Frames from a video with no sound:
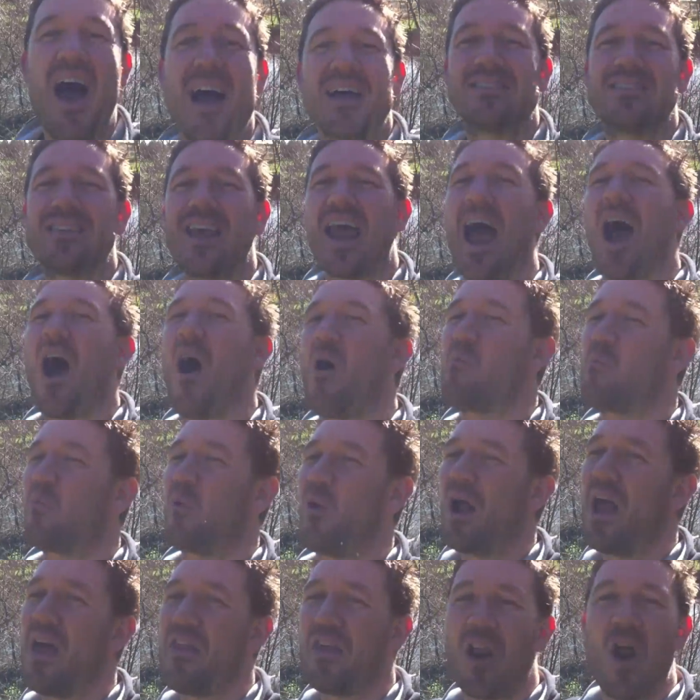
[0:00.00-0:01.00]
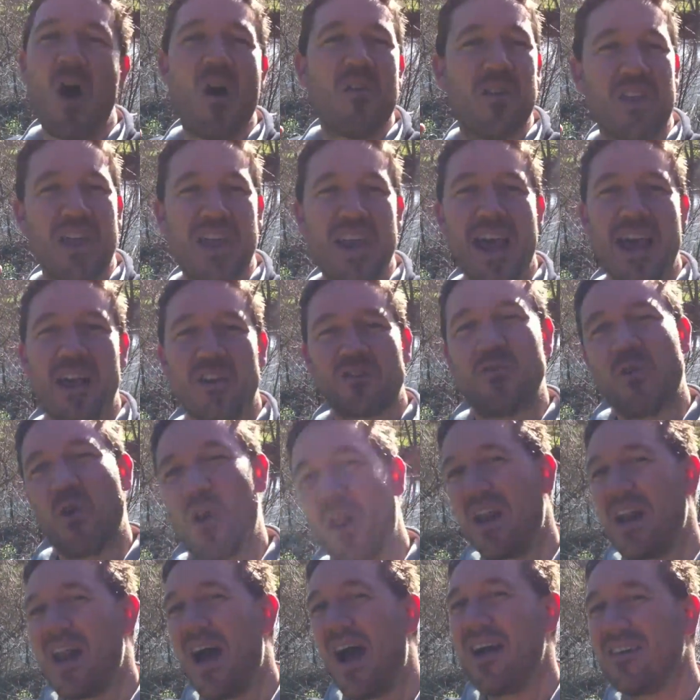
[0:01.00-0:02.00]
It's our prayer that over the next
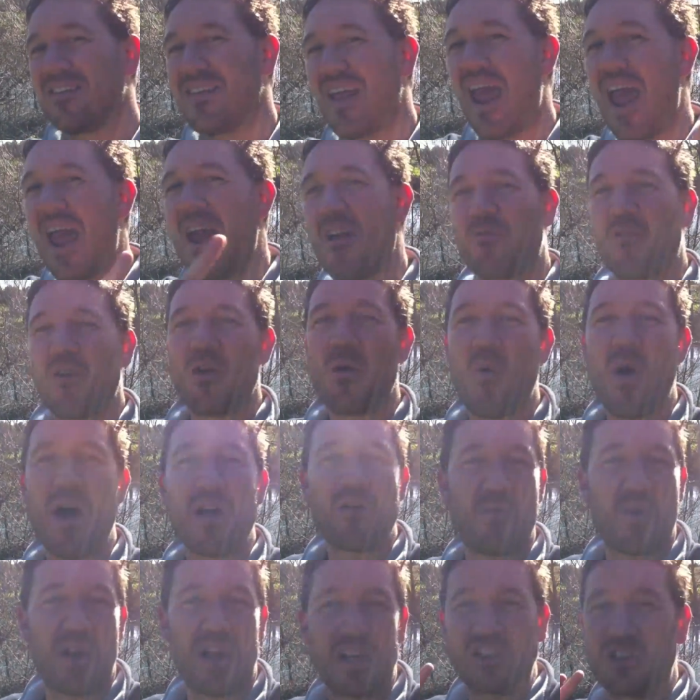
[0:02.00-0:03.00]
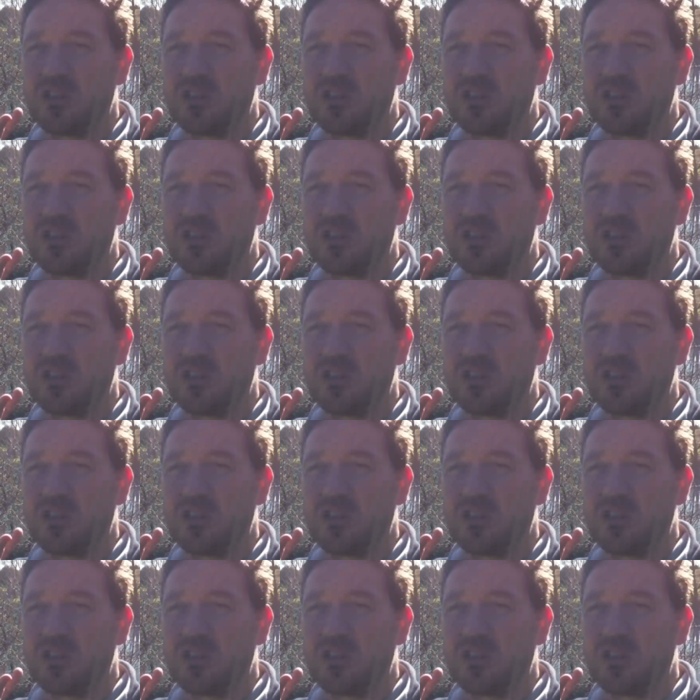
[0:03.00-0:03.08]
40 days, everyone would